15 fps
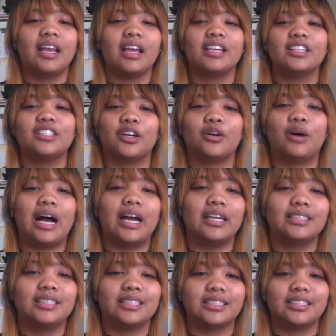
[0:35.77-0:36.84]
So I
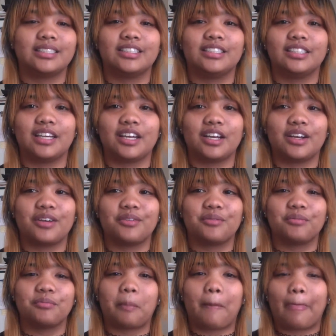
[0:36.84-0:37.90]
just
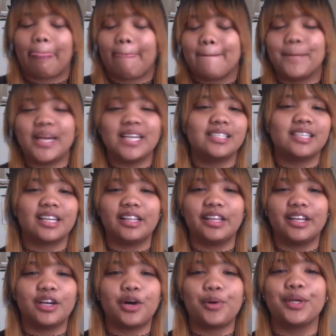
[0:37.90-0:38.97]

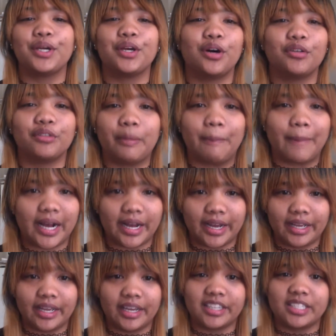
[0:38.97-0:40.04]
basically going over my
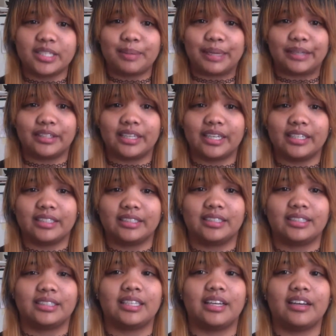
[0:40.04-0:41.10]

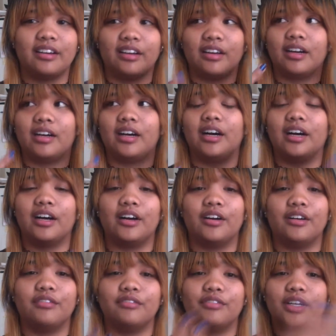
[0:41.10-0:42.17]
experience
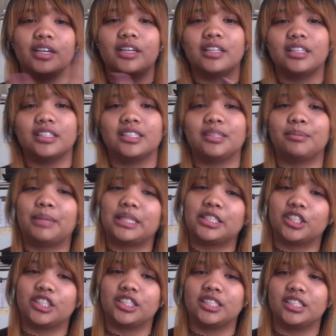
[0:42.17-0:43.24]
of the
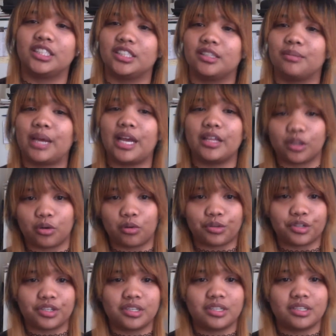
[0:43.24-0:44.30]
semester system and the quarter
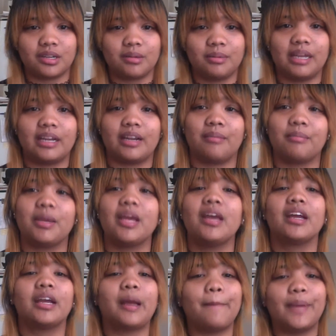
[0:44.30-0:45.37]
system, and I'm
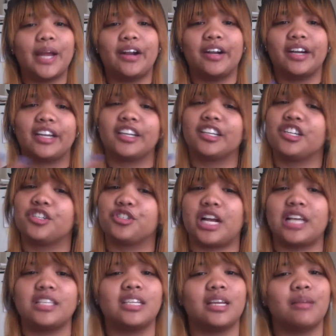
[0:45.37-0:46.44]
comparing and
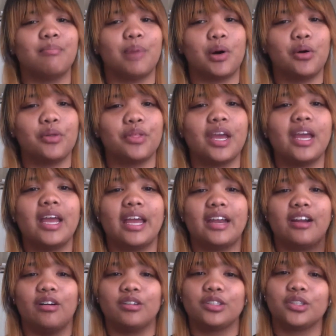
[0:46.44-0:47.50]
contrasting both and
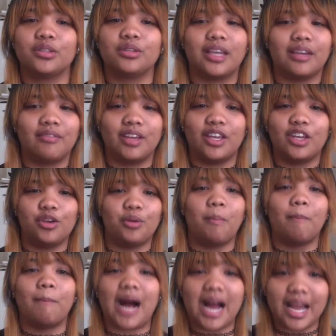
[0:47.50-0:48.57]
also giving you
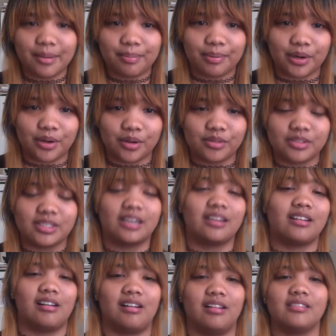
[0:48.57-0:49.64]
my pros and
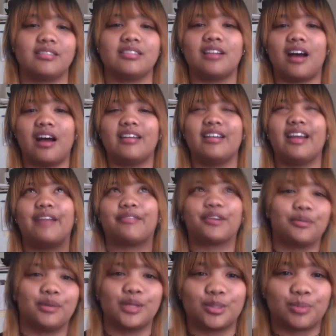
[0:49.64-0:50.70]
cons. Not
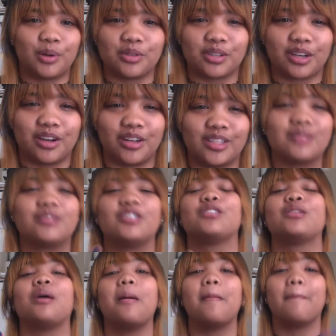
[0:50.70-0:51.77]
everyone's pros and cons,
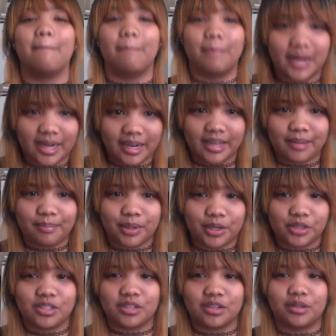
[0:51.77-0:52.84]
just my
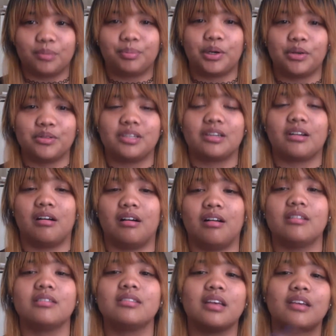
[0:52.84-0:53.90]
personal pros and
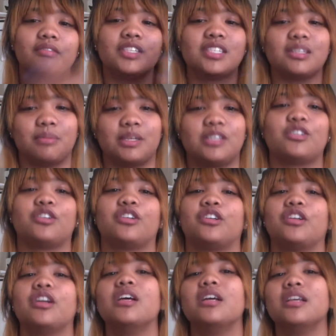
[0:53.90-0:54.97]
cons of the
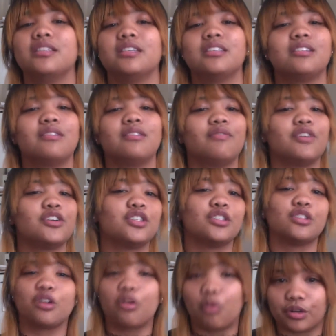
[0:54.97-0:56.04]
semester system versus
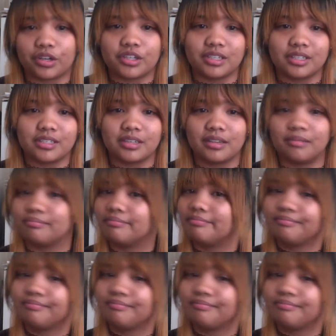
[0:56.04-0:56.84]
the quarter system.